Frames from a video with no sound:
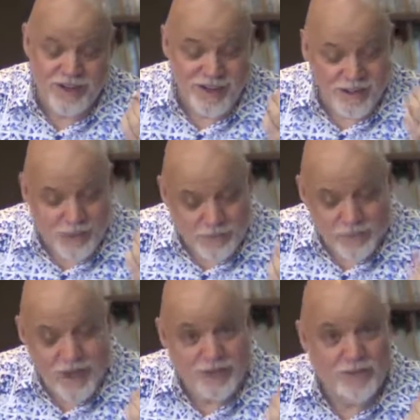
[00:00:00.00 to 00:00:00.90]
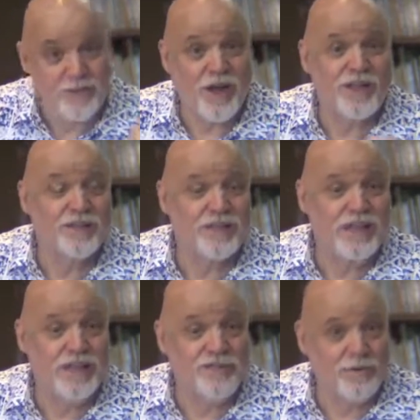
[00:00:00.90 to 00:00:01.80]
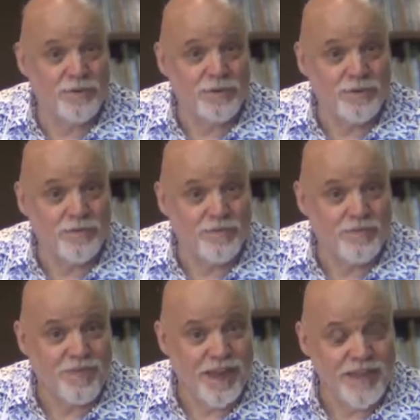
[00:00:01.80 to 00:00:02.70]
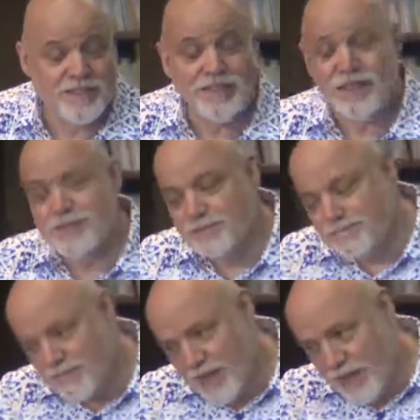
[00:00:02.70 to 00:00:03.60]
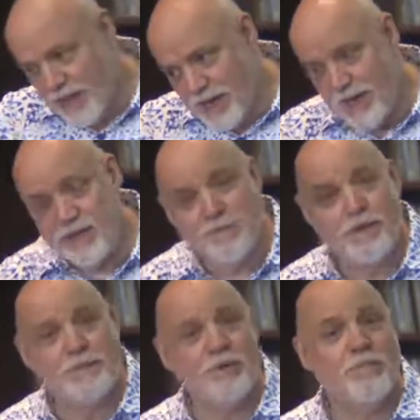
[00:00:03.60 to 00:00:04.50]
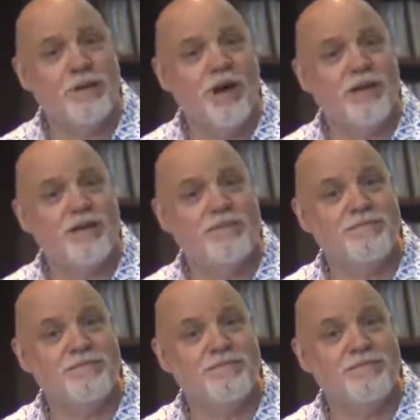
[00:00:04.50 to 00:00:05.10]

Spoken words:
God speaks to an unsaved ruler and says, let the people go back.